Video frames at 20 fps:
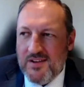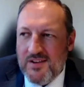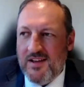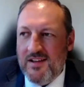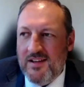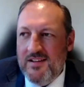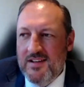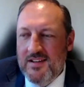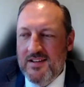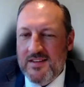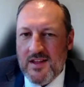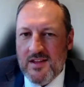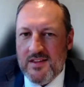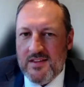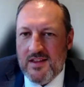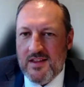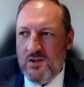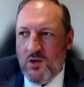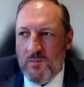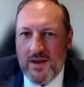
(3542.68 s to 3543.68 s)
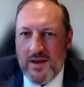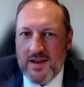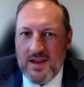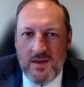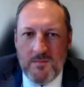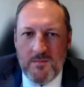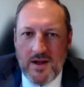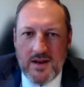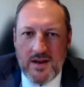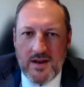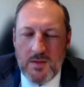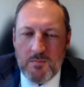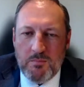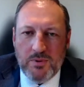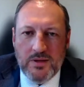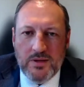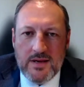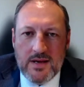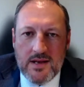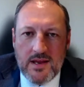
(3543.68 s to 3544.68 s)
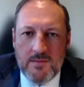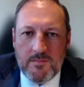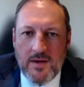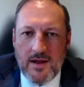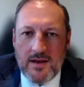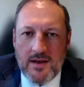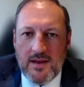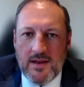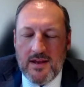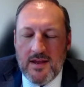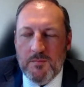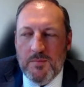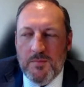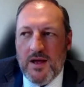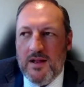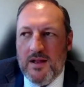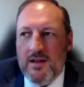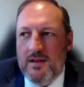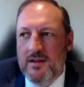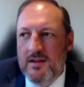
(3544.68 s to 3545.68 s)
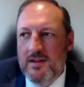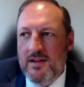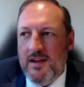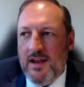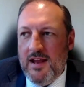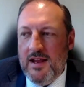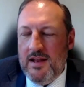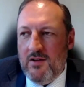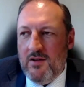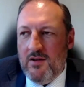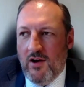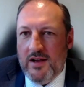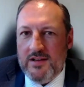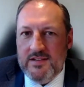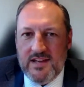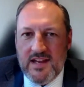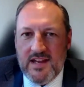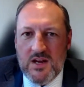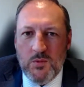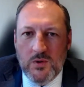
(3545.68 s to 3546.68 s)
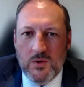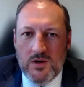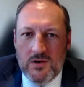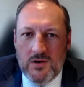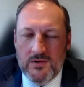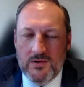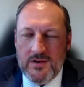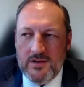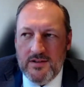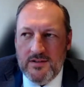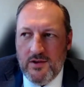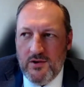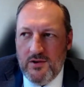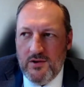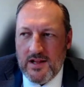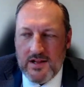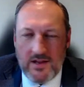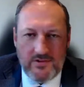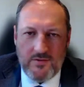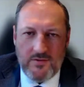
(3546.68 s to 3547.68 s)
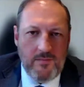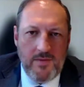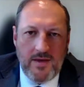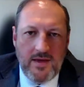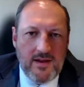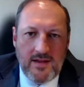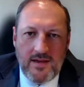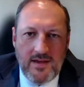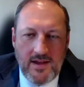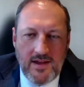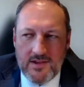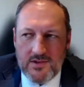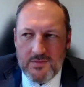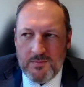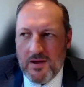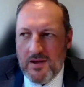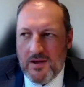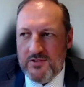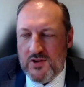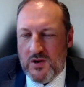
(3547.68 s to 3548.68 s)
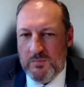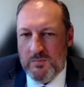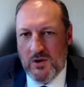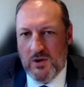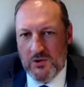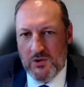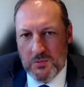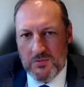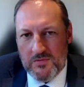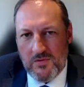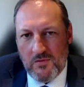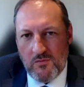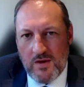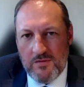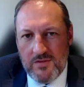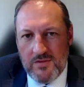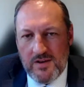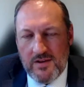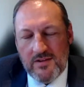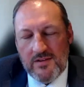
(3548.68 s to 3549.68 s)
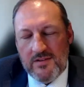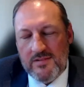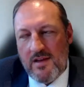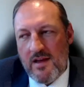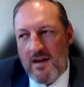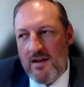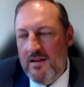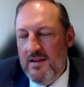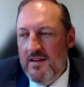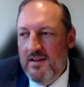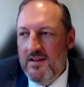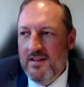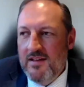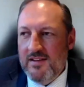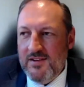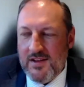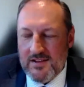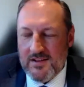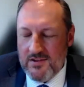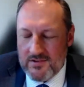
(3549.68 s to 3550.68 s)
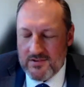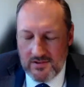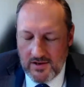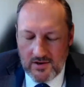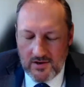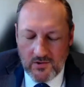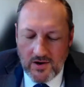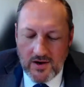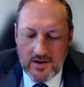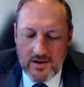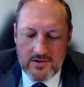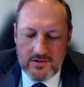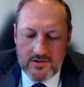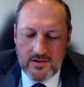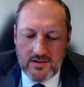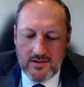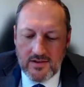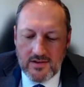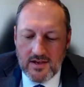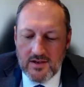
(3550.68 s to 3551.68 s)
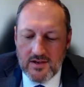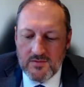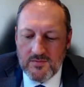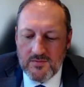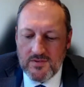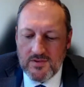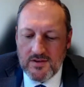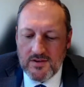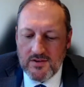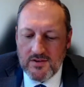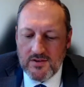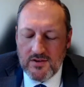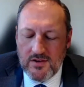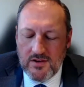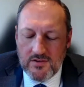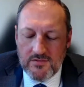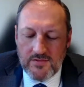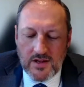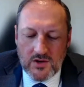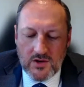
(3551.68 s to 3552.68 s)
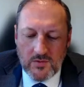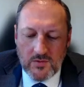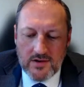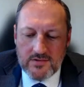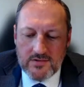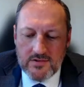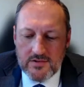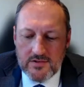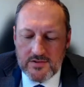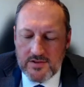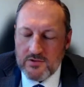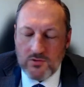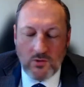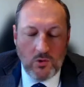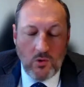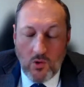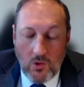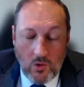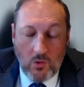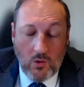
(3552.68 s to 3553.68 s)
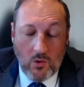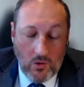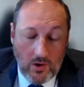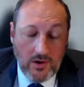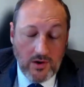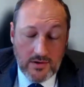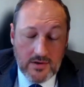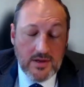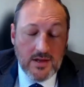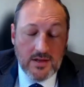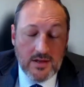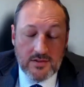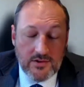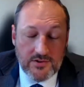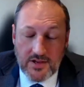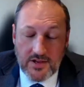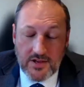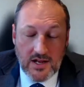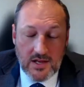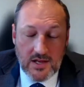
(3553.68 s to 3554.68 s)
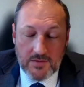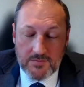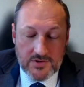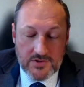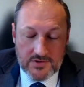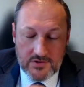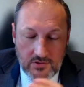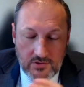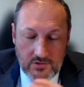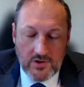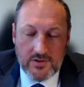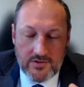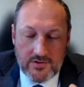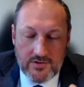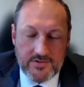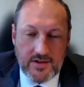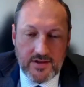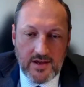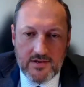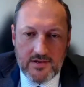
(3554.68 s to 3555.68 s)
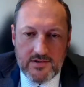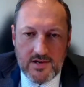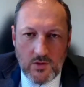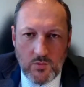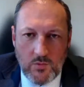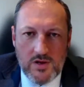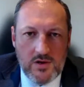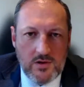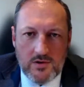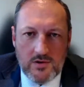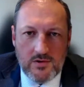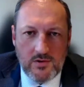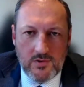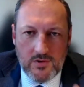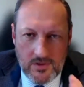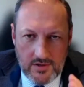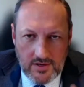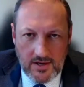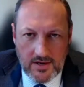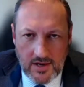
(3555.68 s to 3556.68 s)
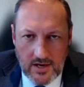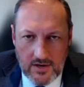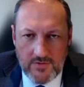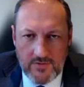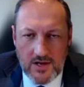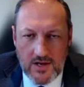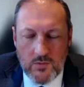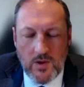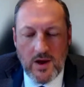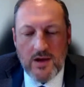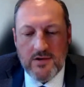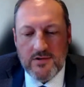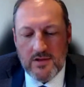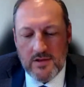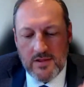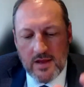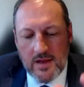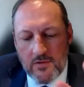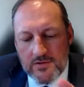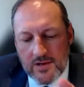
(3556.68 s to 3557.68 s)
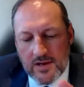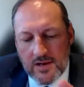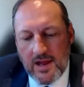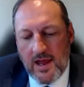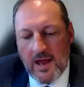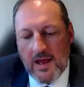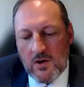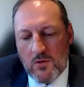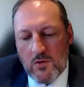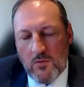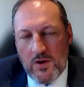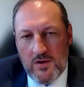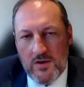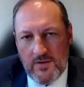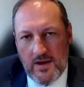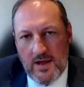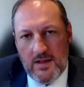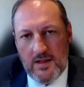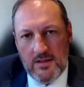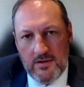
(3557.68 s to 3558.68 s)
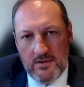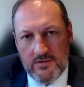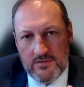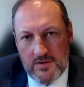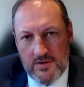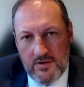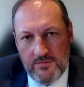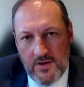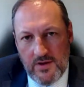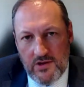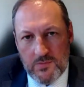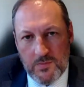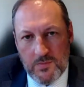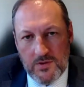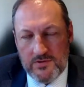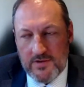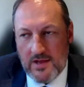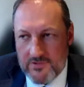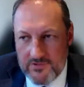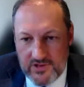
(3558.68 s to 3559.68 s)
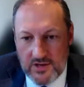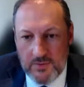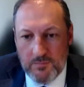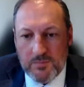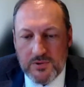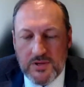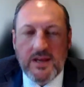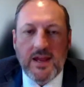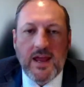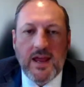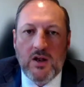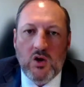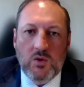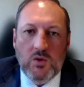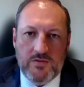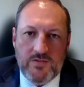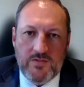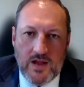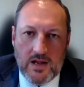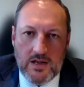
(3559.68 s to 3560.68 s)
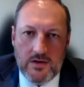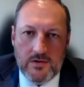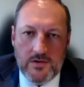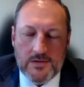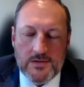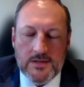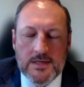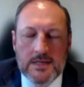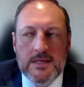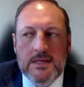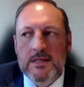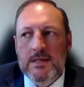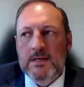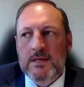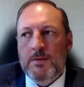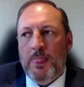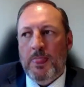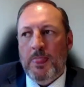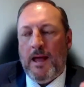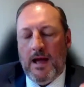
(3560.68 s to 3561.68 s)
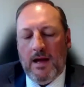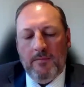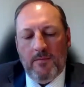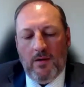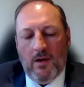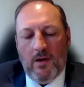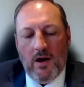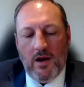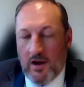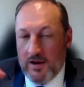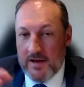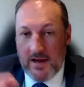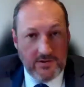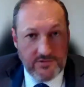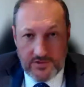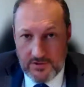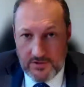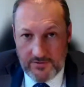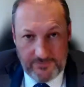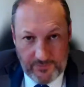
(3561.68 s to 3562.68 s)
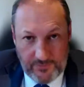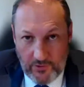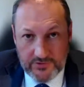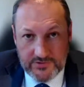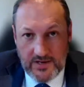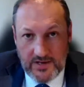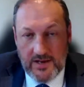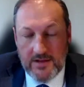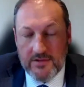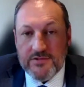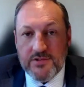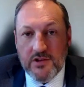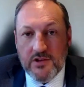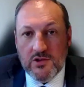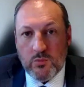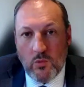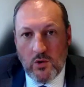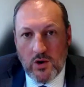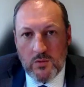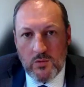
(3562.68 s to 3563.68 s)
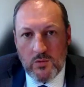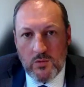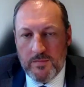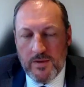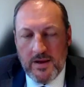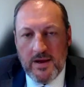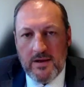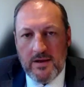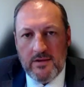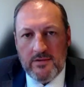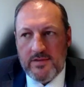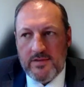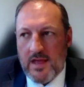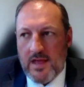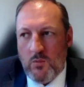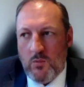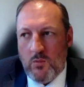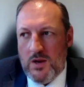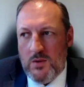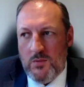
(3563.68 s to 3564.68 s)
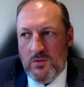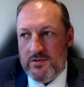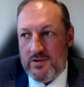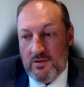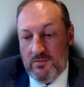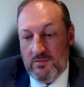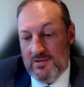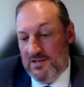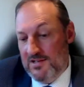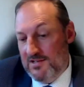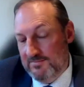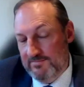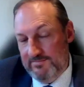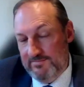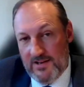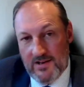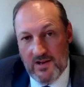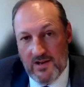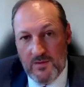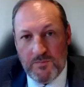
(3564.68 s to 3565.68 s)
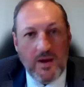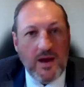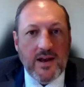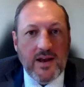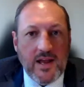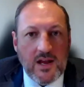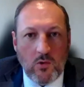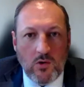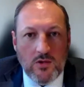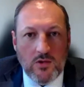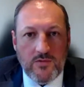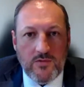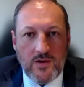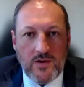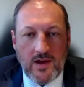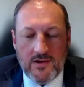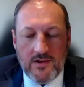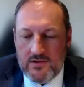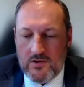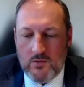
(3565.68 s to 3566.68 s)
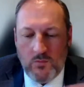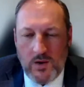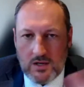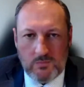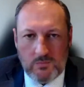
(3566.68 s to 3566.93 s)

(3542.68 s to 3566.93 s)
They're not making money; they're bleeding money, but in IT world, that doesn't matter. It's based on a multiple of your revenue. So you get this like crazy valuations and things, or the startup's just not at the stage yet where you can get a valuation. There is a category of unlisted investments that simply cannot be valued. I guess in the first instance, what it would mean is that we would say, well, Part A qualification.